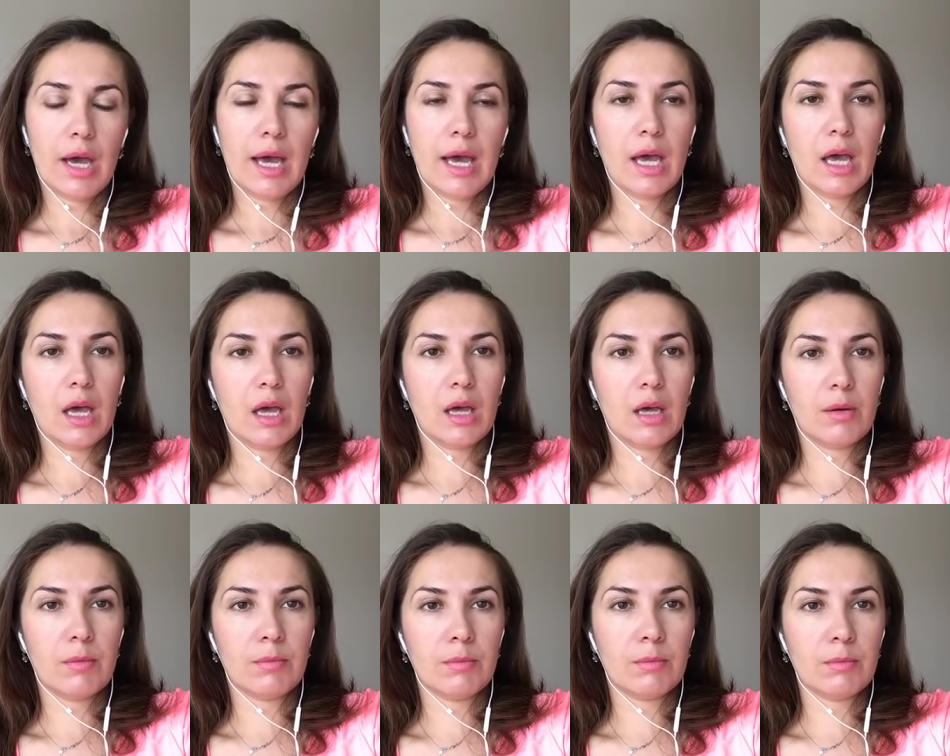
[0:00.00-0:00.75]

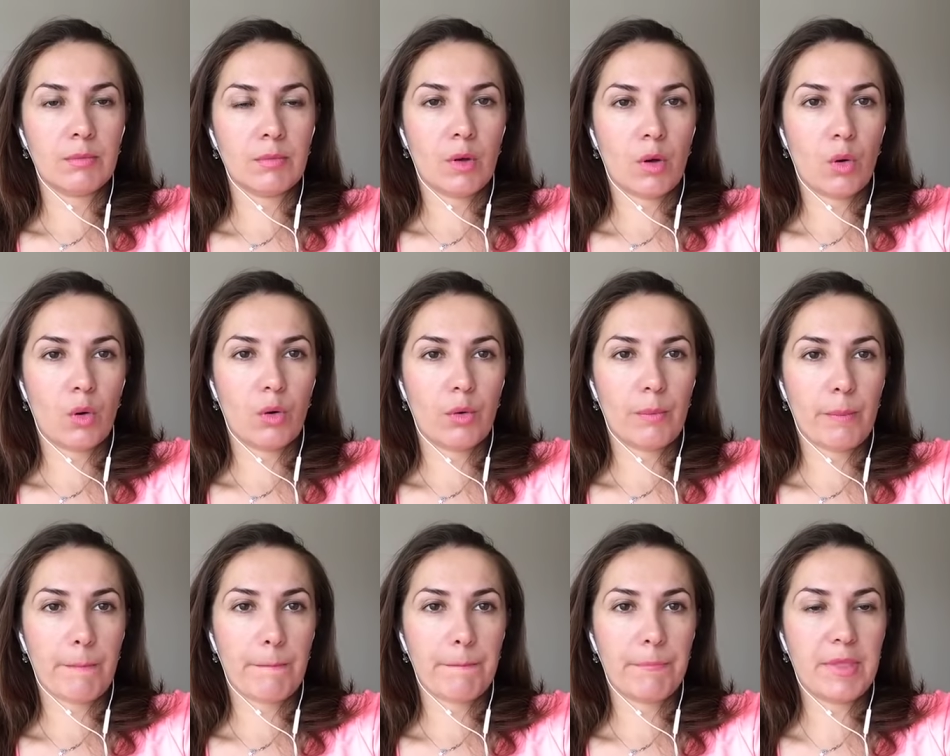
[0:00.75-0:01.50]

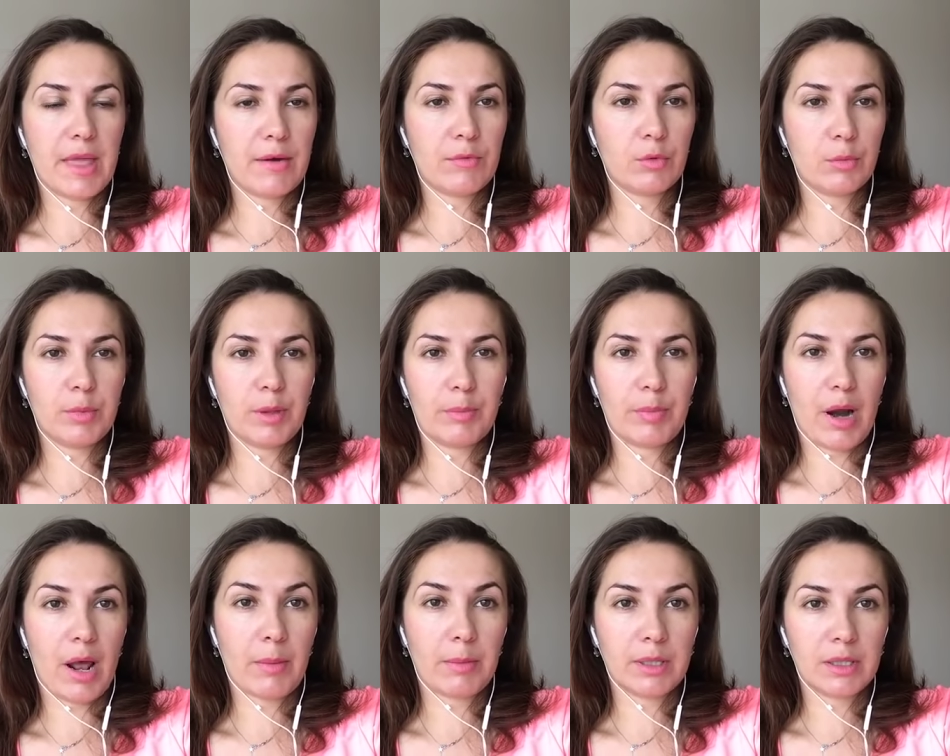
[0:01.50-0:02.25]
That would be
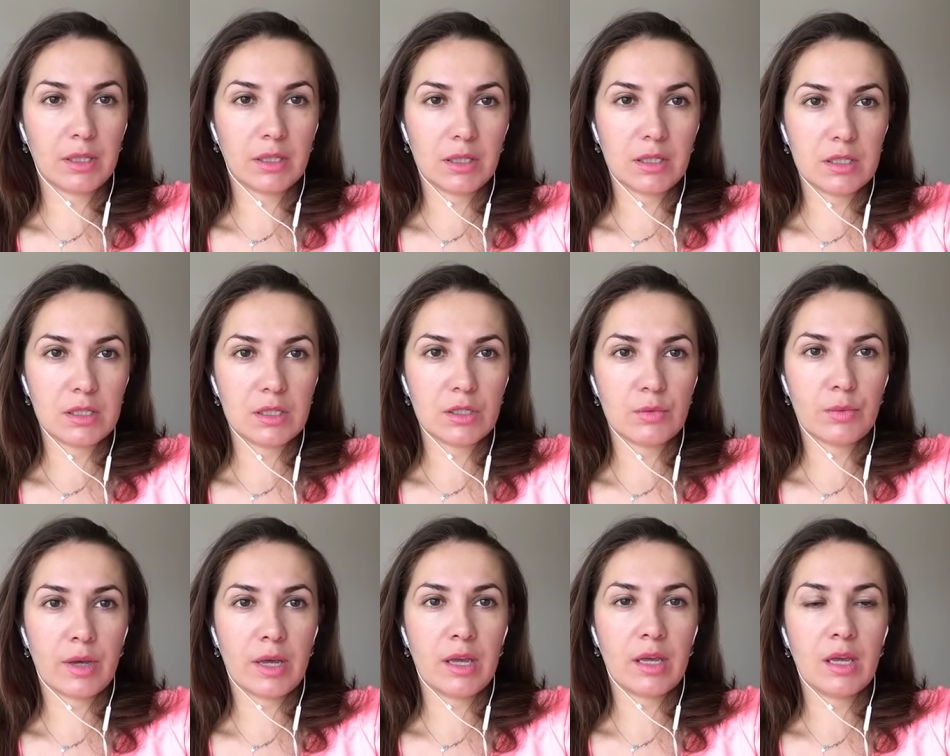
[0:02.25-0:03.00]
probably the easiest
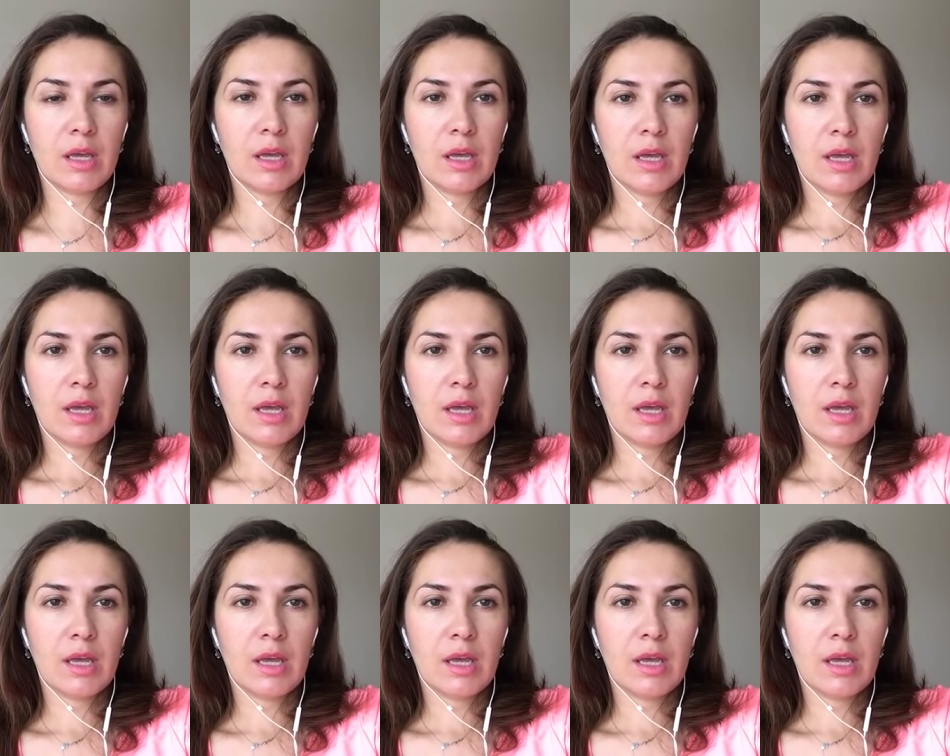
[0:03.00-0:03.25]
way.